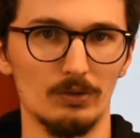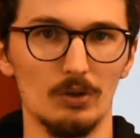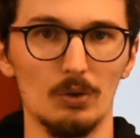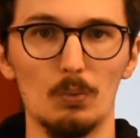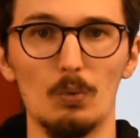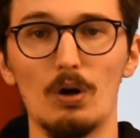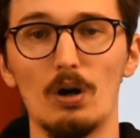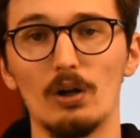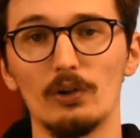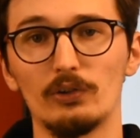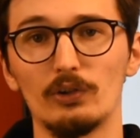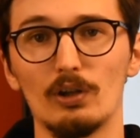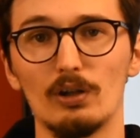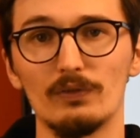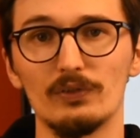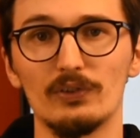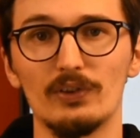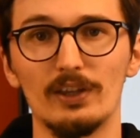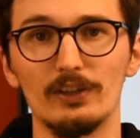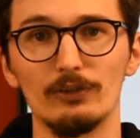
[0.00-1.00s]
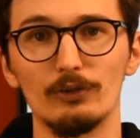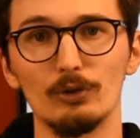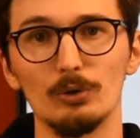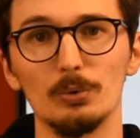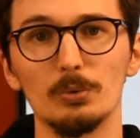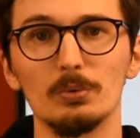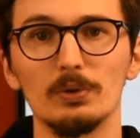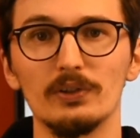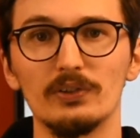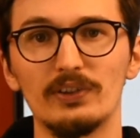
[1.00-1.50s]
What our servers then
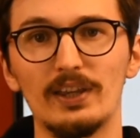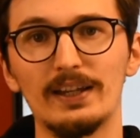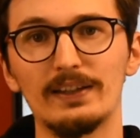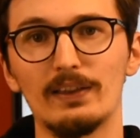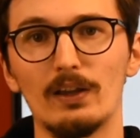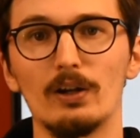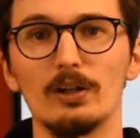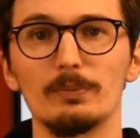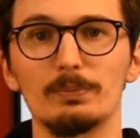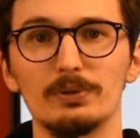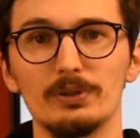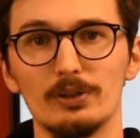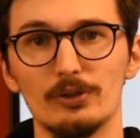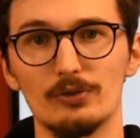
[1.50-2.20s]
do is take that IP